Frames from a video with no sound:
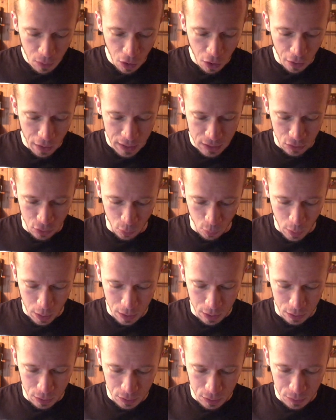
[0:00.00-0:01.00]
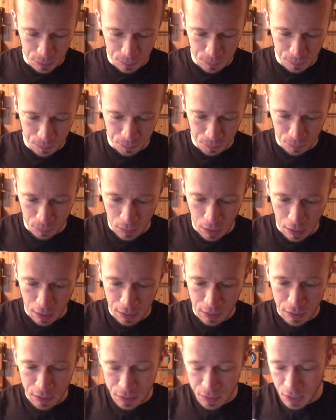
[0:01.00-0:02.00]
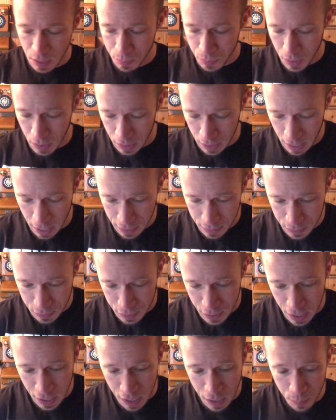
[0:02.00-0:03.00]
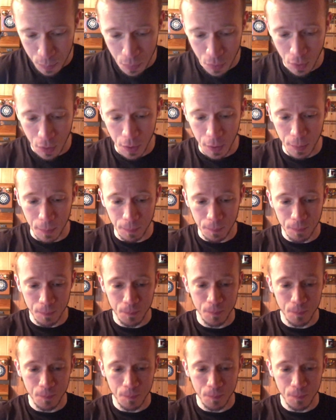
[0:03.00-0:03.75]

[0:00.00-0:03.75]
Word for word: Oh, that's horrendous. Same thing, guys, same thing.